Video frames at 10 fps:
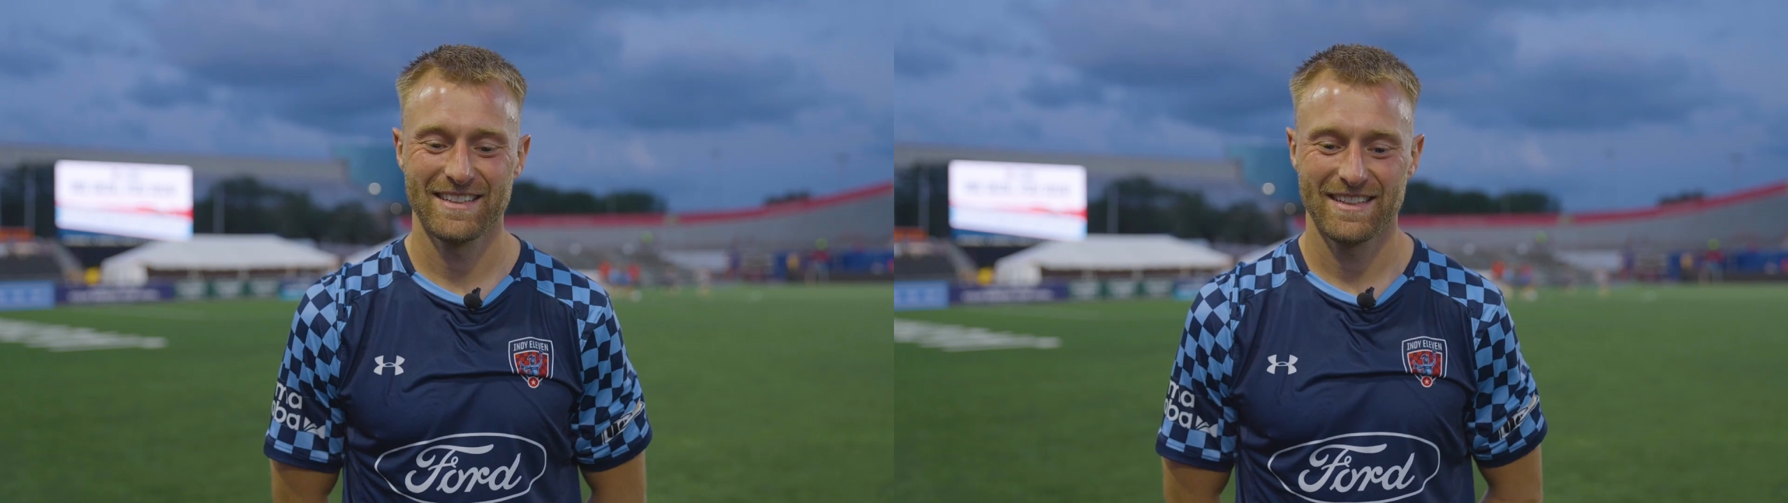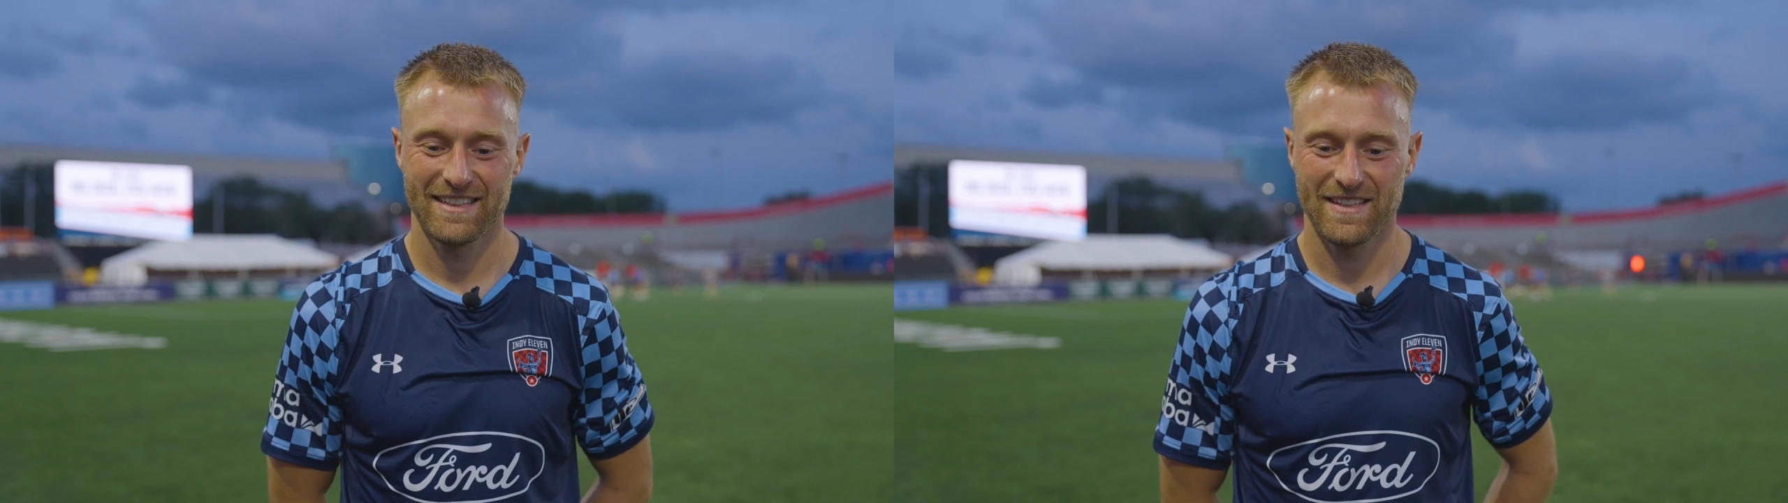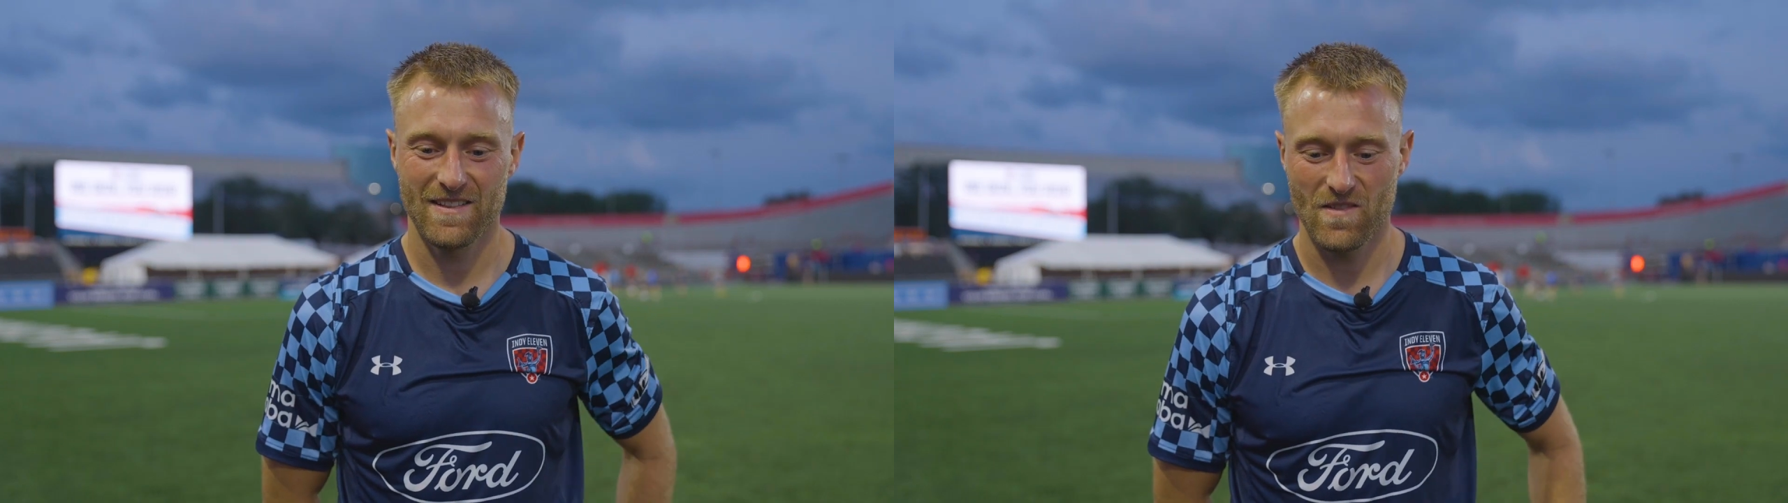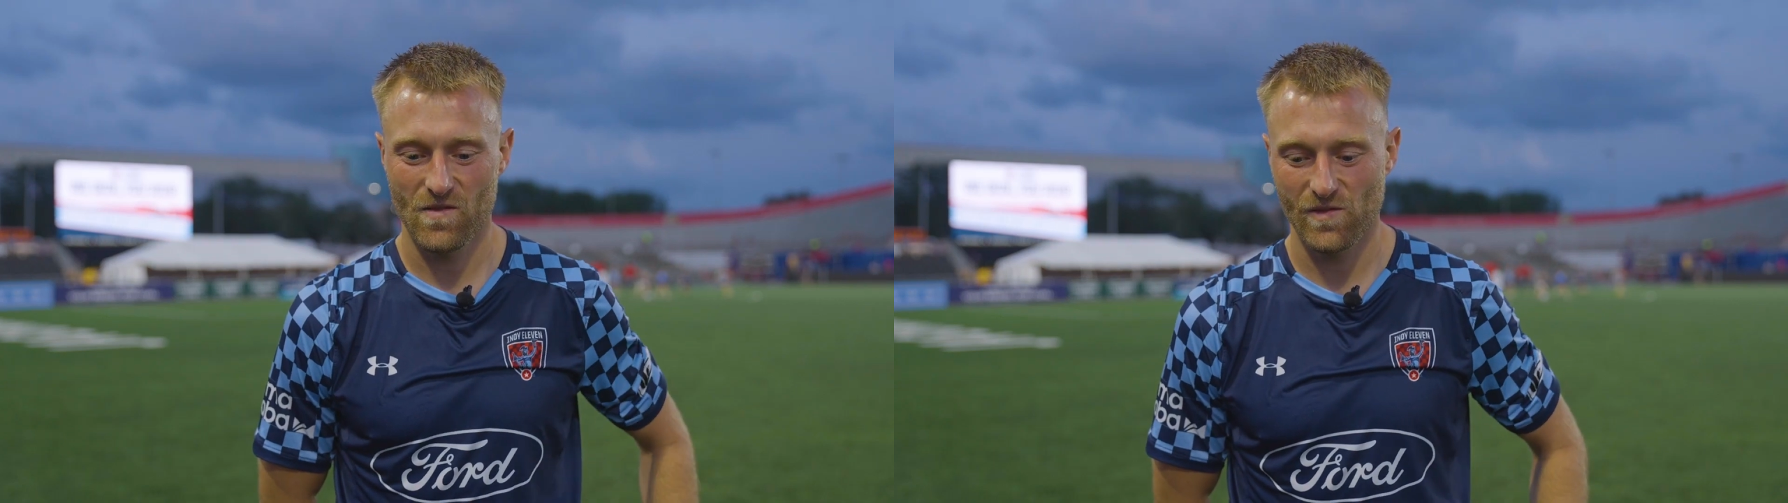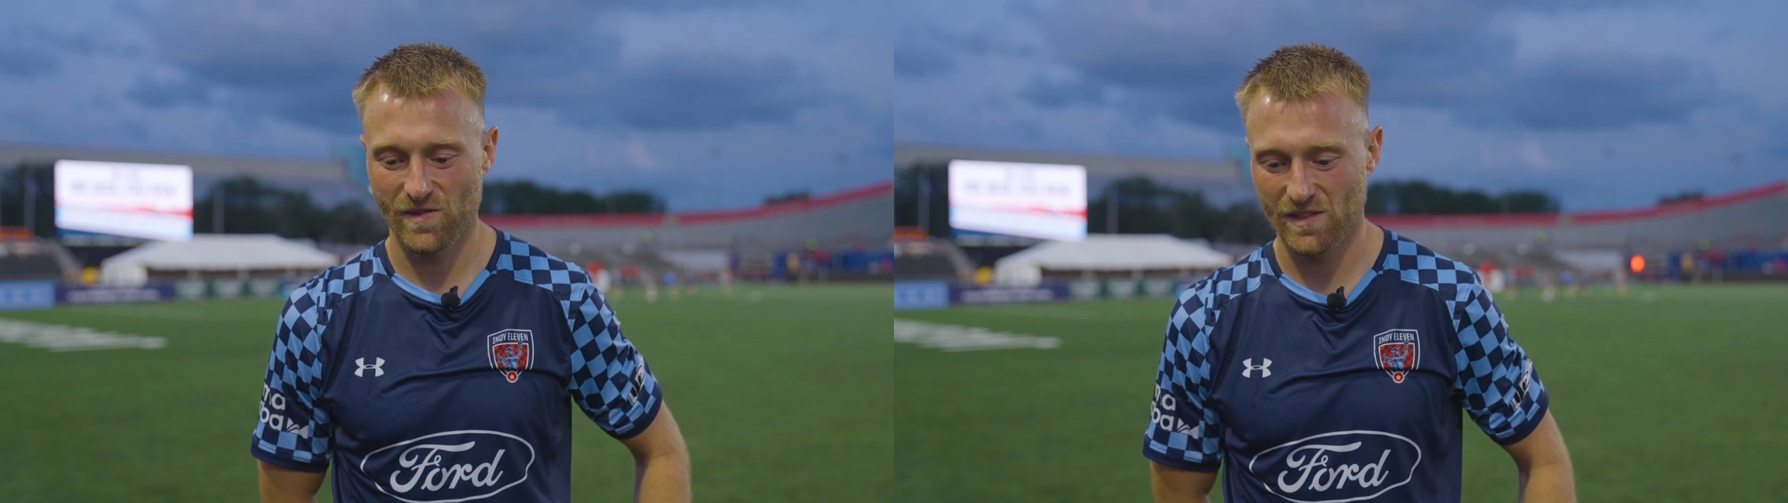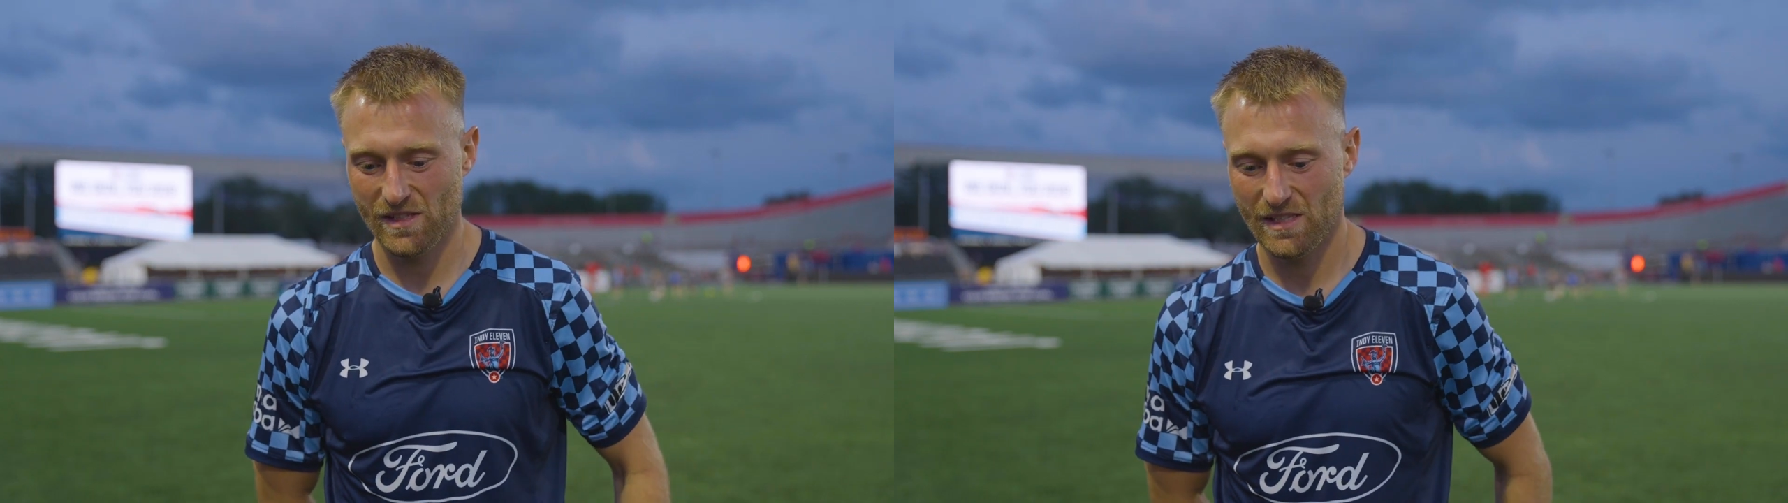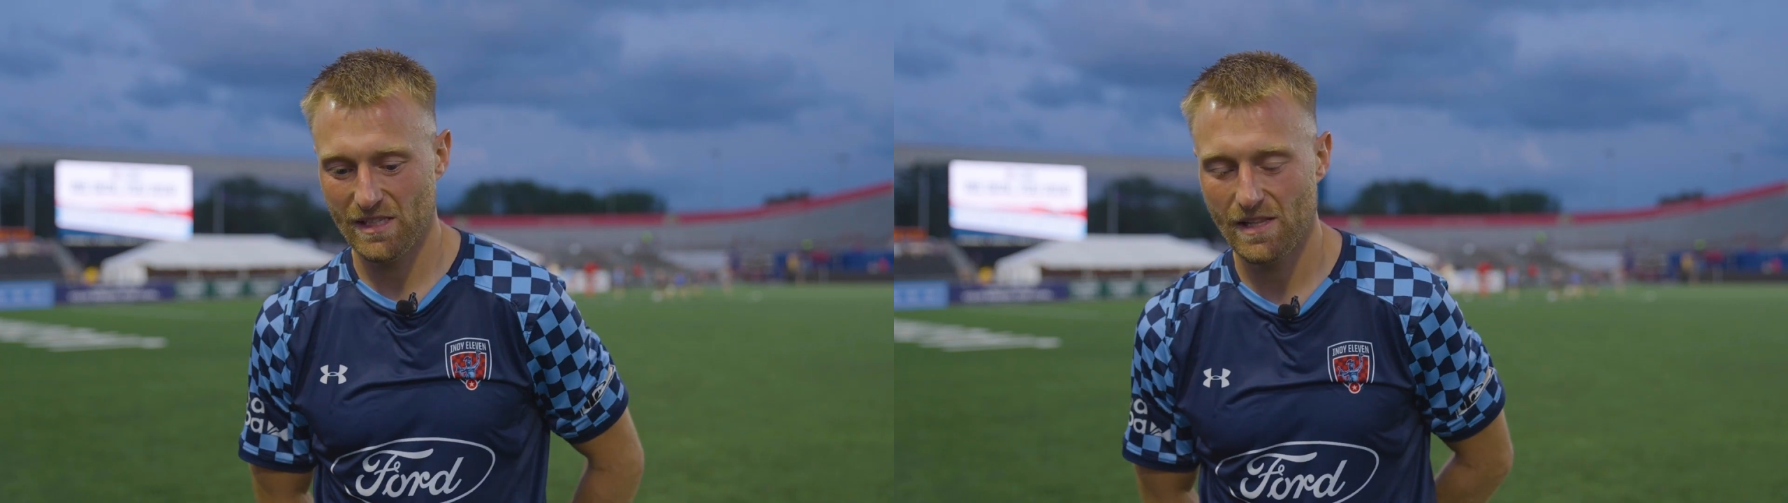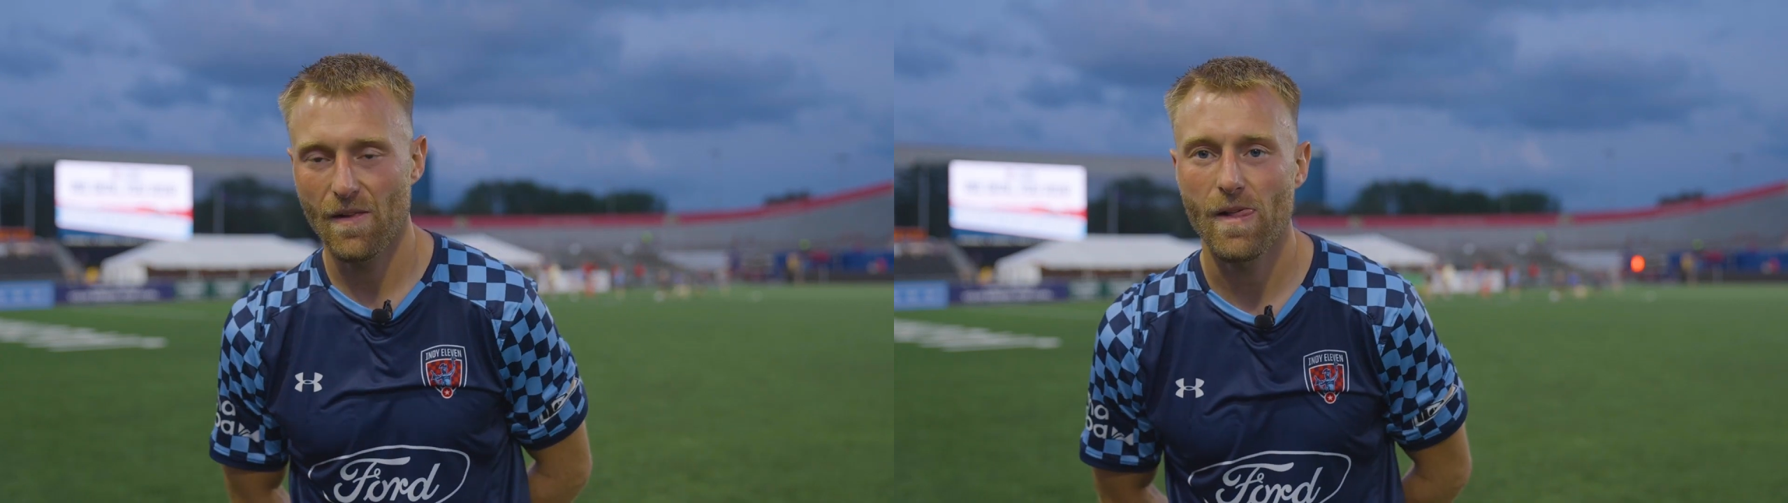7
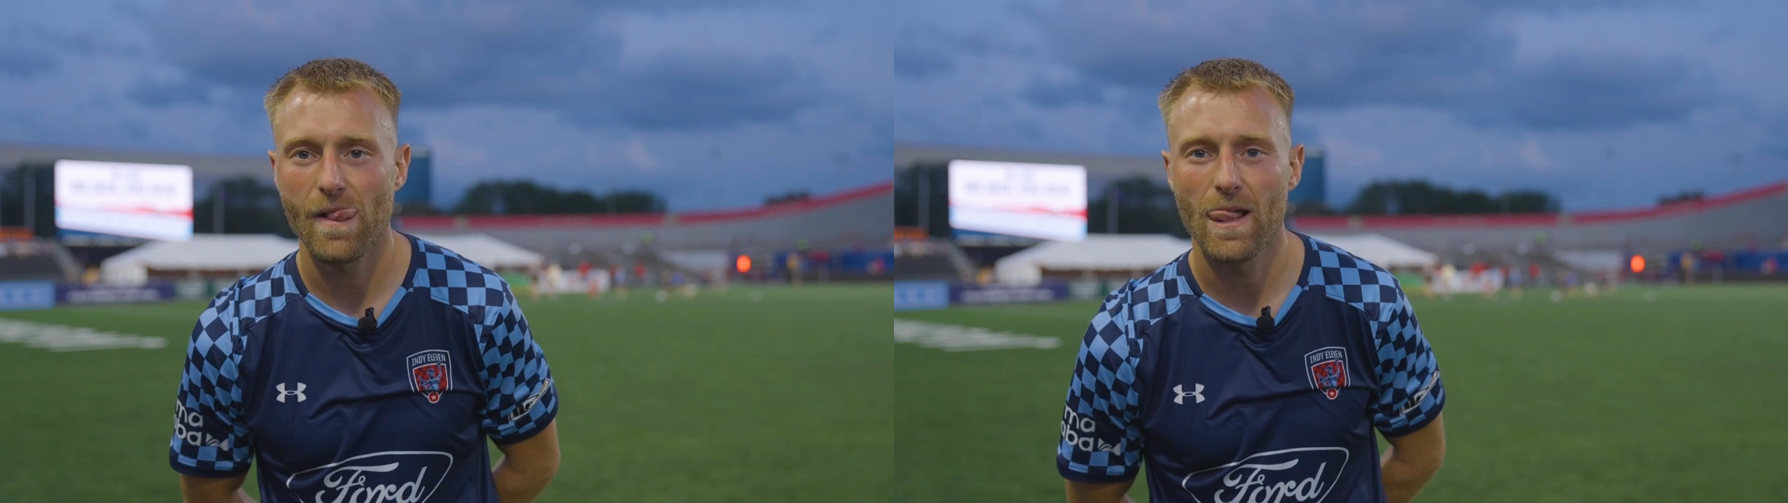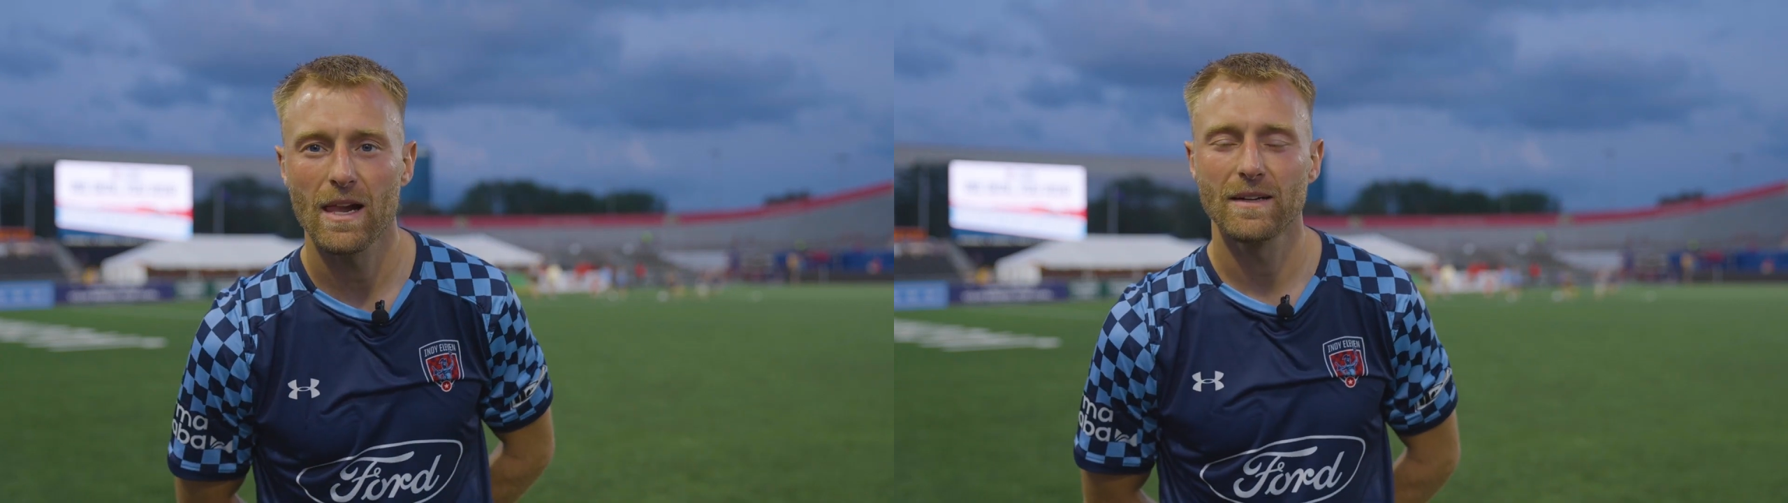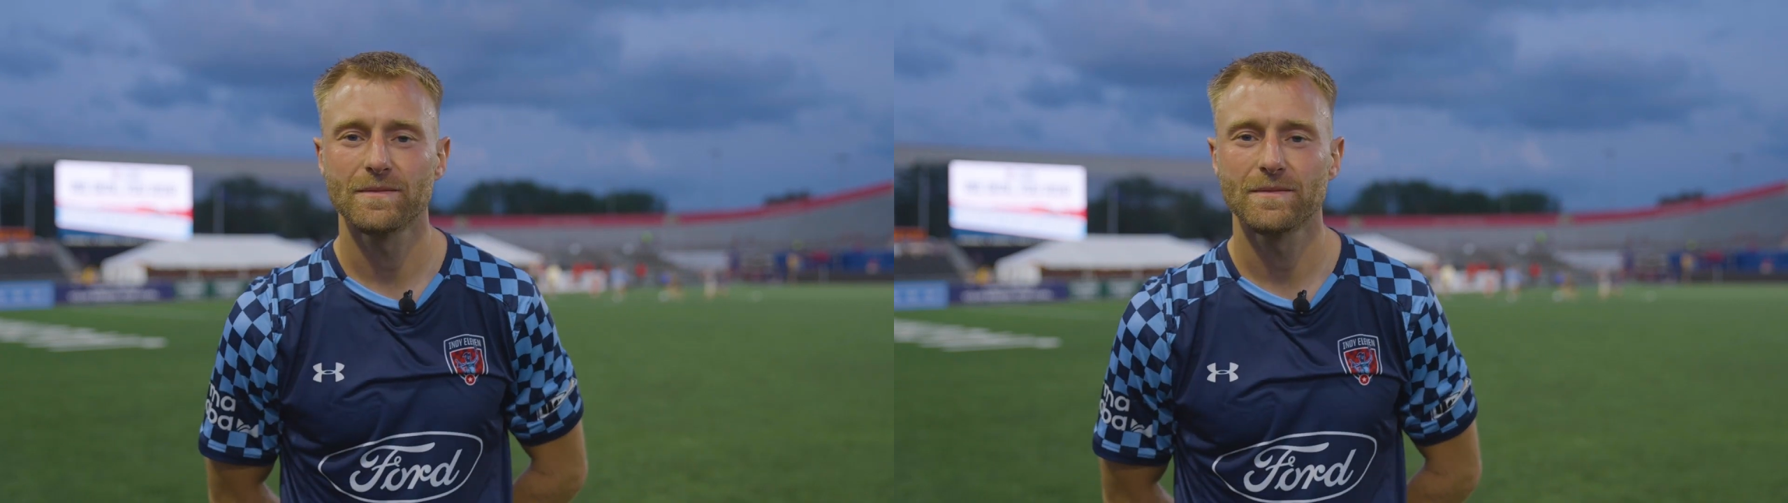wins